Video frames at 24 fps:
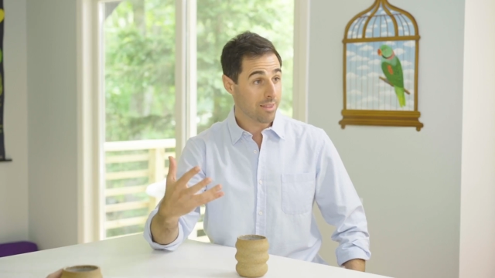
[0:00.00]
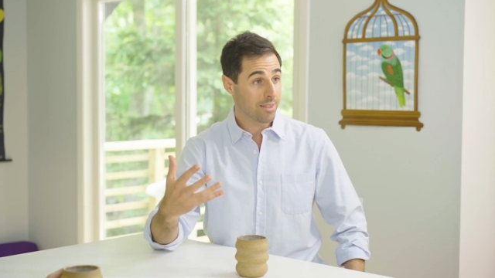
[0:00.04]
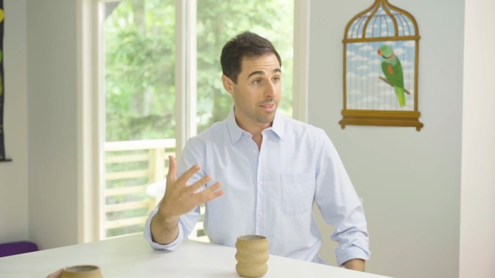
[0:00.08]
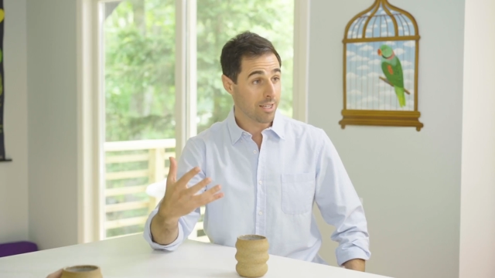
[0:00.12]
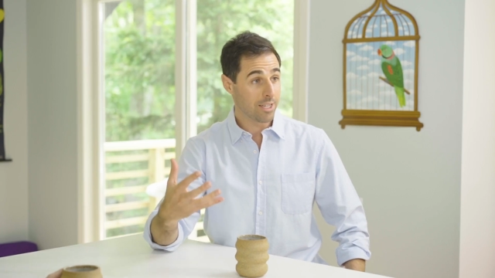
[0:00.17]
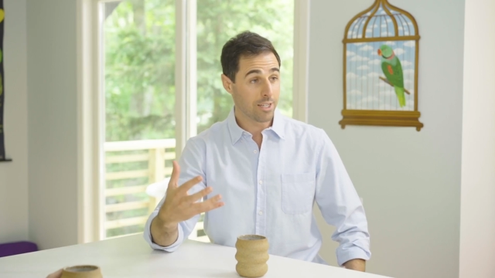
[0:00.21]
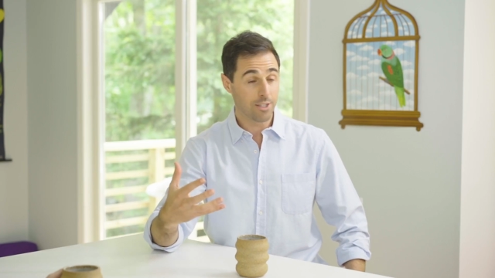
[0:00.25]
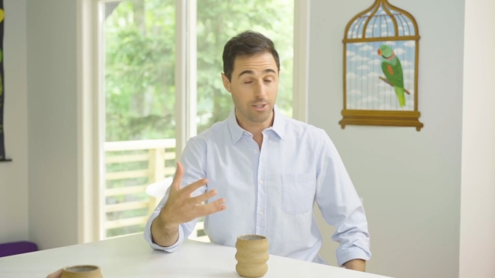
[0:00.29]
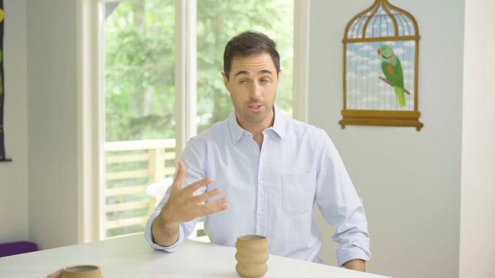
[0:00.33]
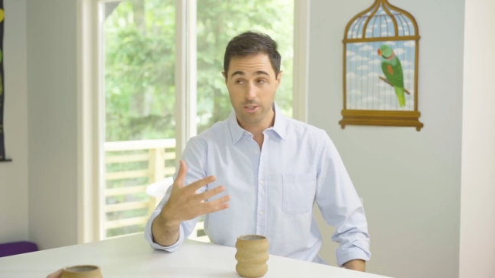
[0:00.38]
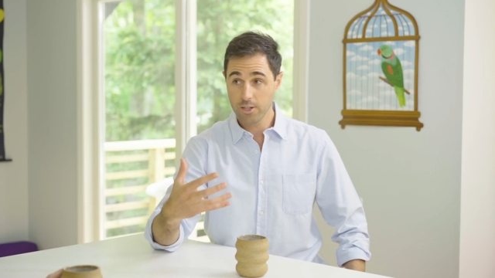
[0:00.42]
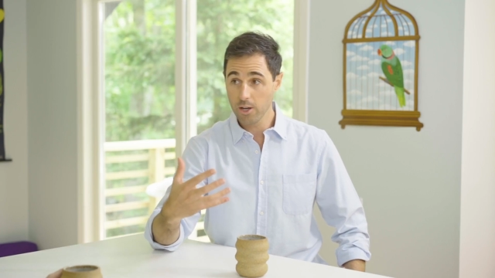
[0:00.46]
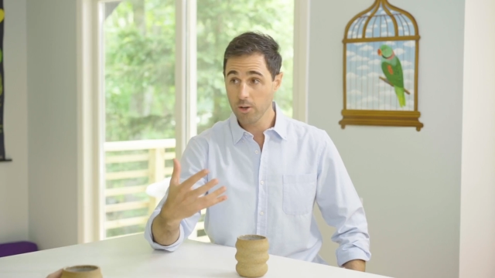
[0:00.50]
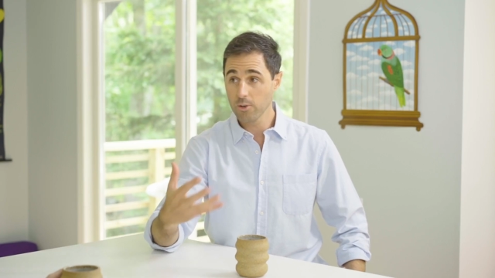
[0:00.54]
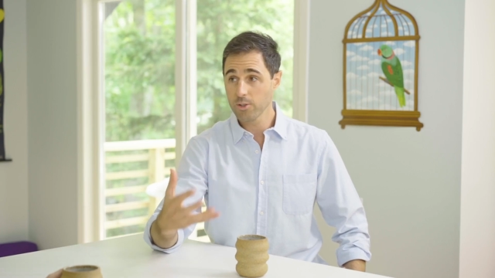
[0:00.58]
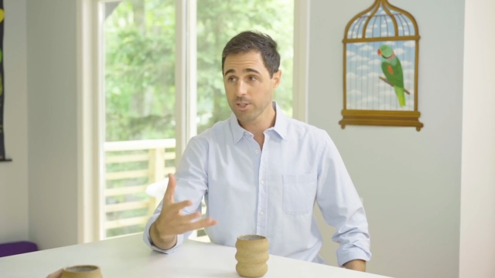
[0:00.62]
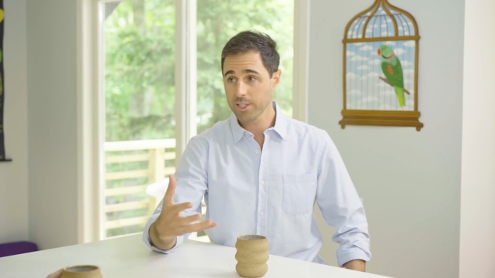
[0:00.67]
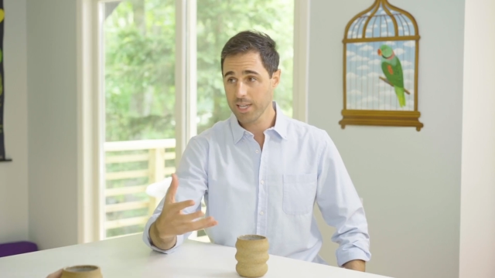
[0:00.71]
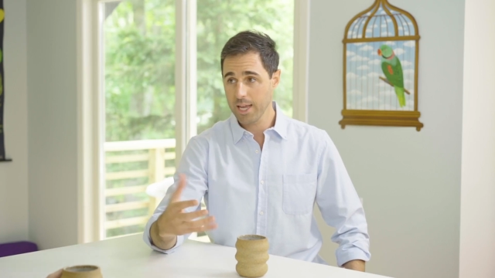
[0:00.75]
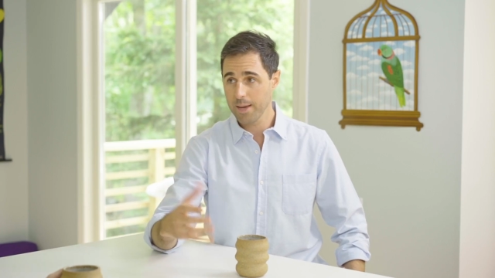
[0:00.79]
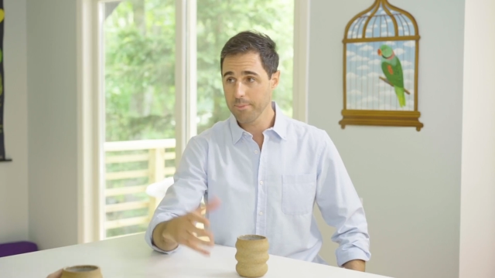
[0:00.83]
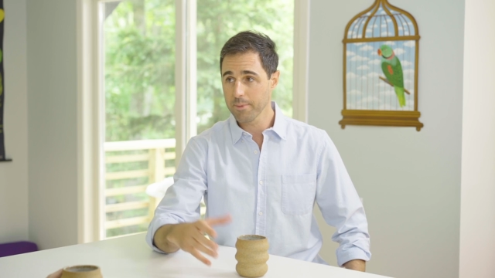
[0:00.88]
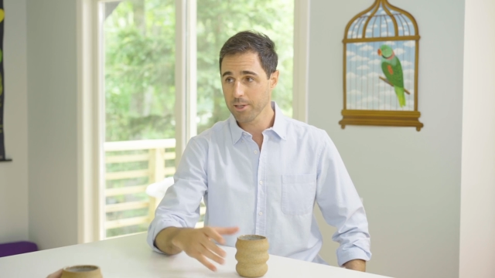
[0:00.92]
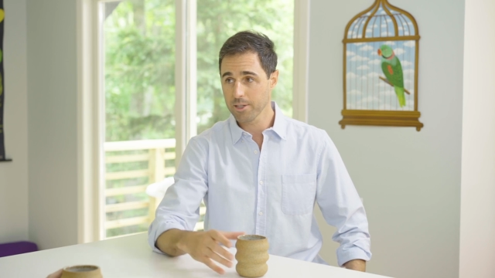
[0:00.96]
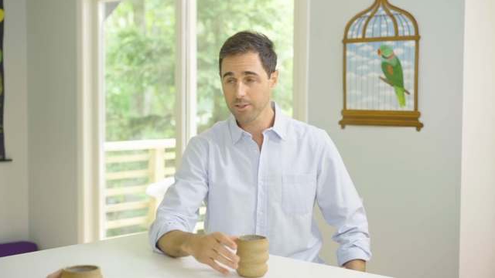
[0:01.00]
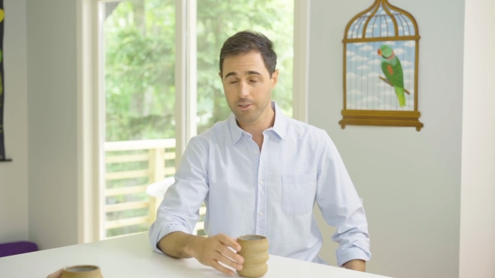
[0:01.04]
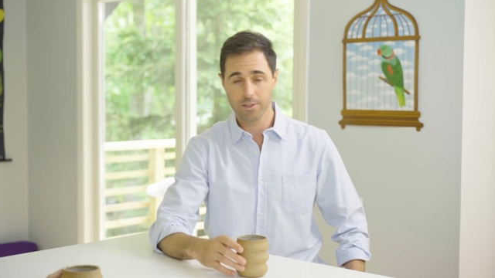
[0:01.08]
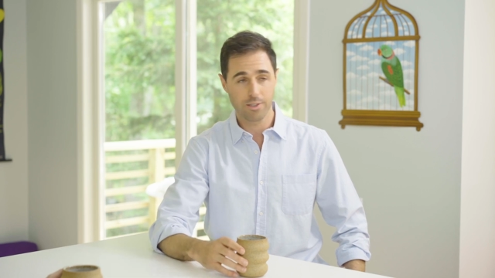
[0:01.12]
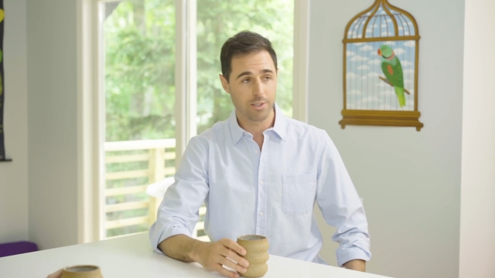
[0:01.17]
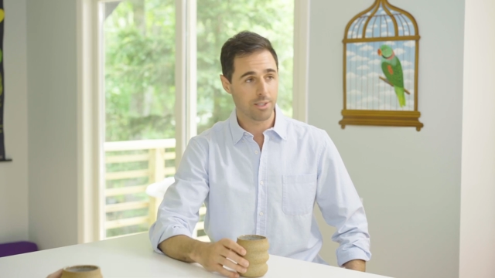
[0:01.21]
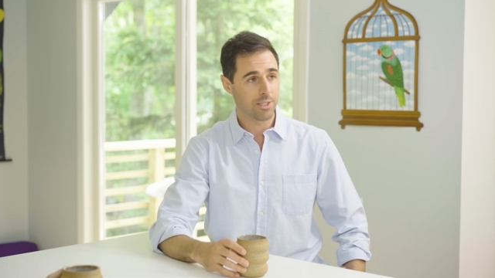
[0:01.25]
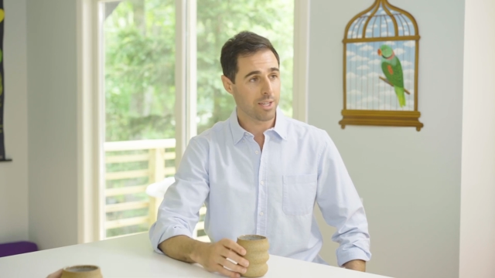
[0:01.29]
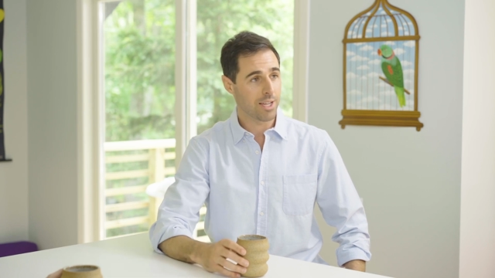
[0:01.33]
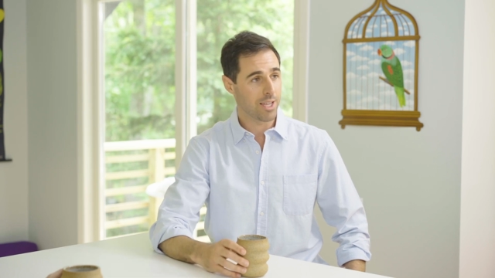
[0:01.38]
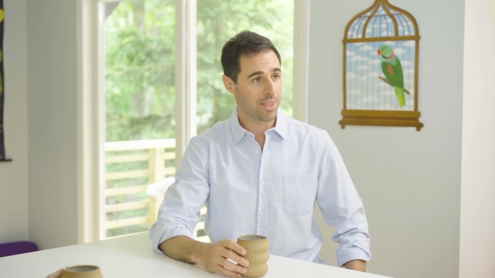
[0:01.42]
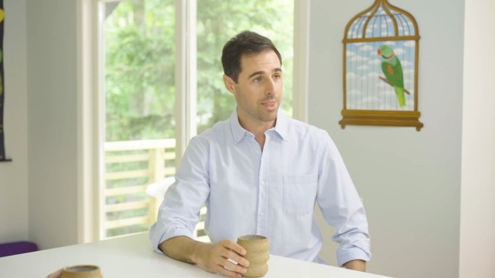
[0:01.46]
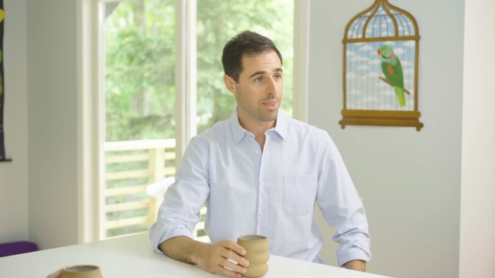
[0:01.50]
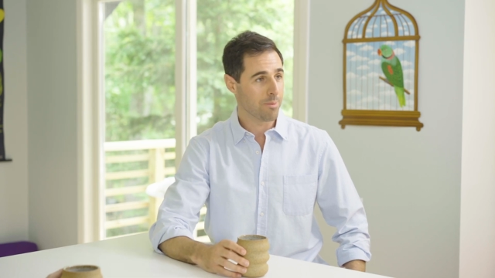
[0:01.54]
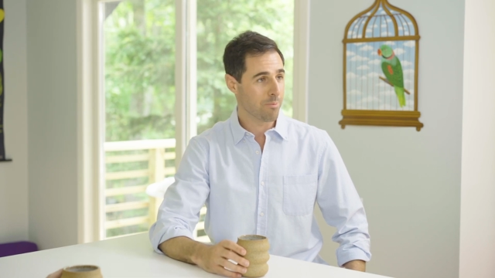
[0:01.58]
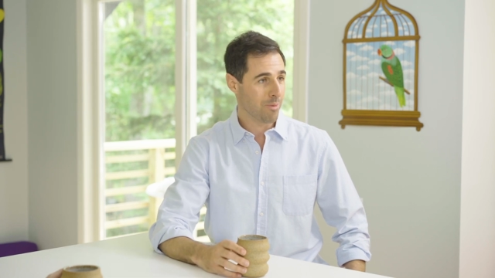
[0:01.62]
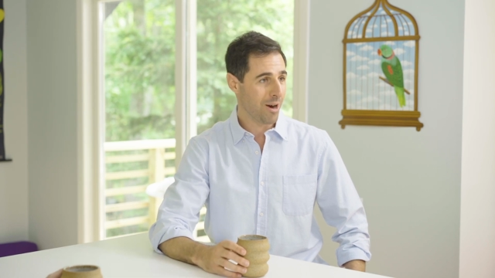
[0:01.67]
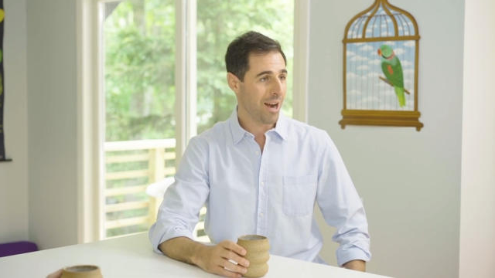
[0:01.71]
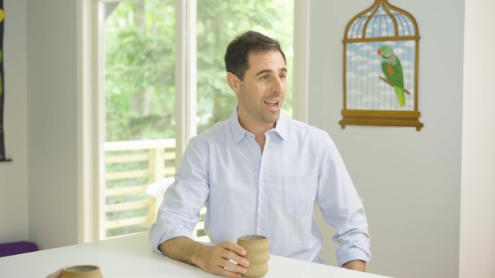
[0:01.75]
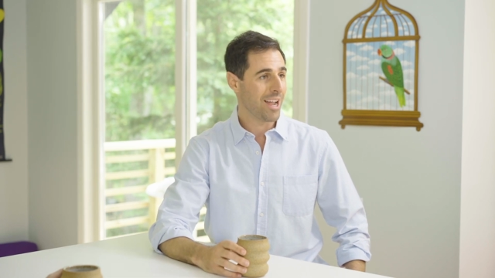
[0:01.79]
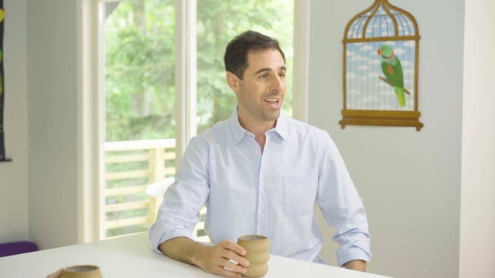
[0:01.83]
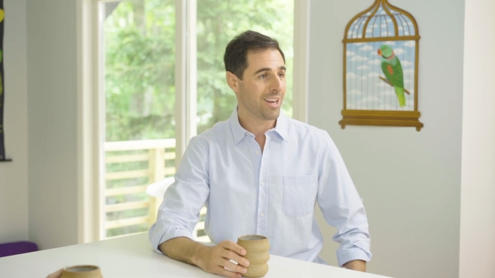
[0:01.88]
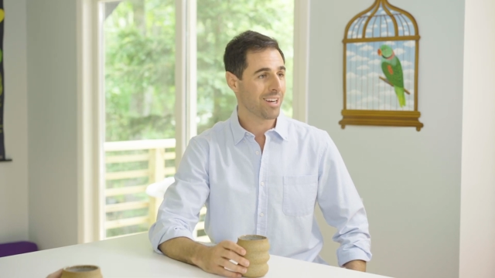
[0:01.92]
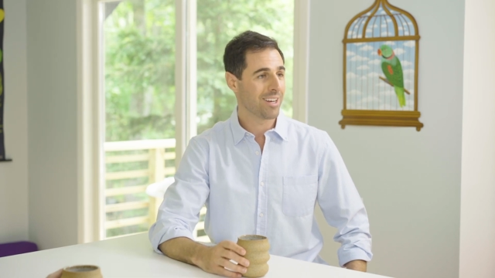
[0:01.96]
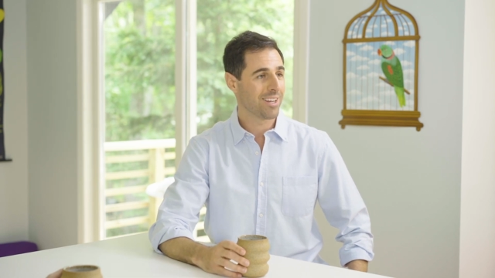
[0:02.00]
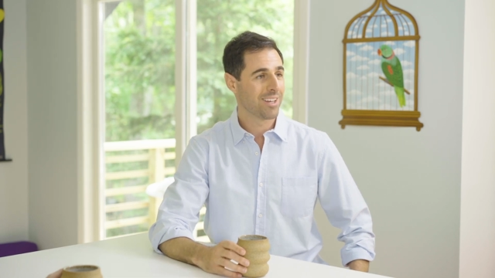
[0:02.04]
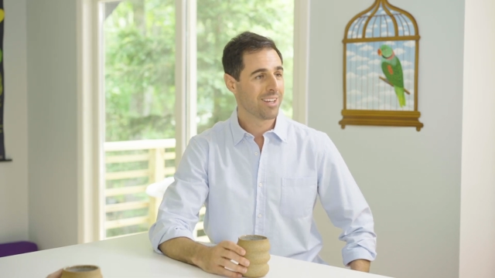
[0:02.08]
these dose chemicals in the brain.